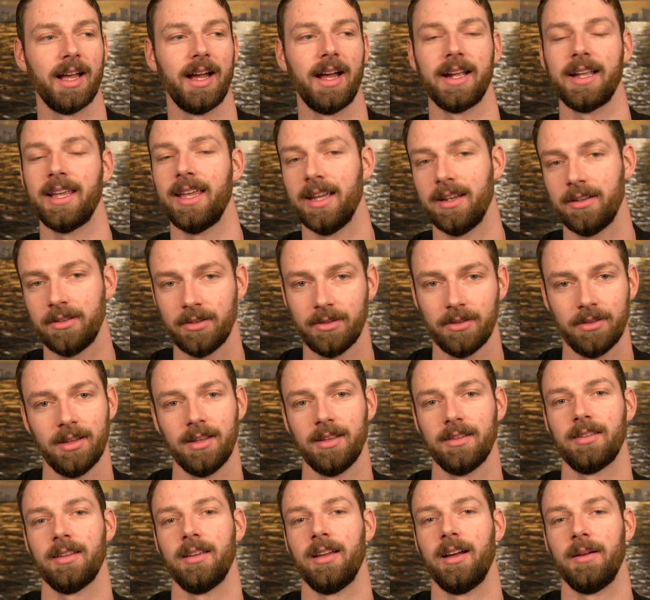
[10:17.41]
I can't do
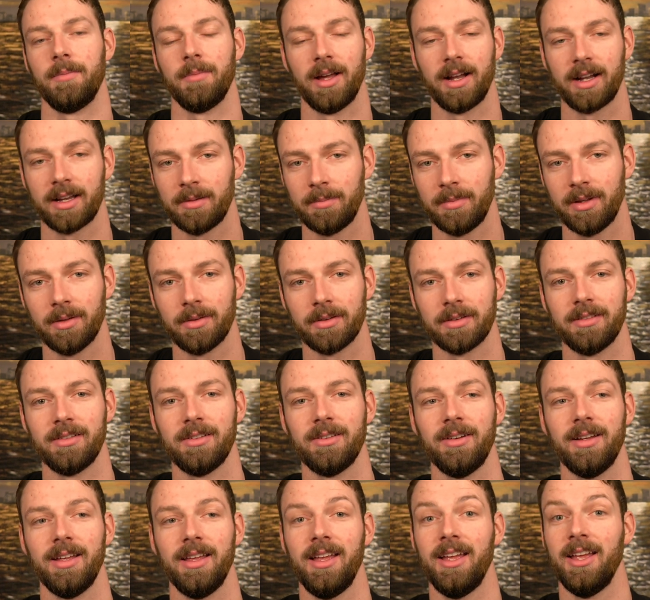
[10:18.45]
this, I'm not going to be able to do
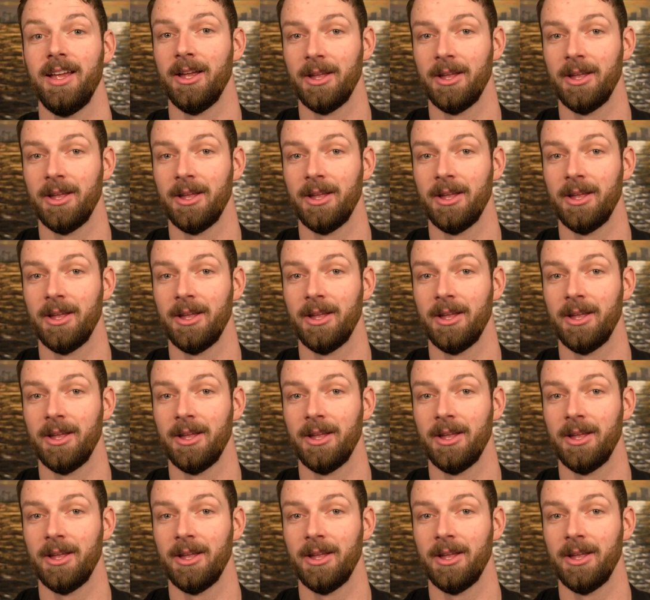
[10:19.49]
it.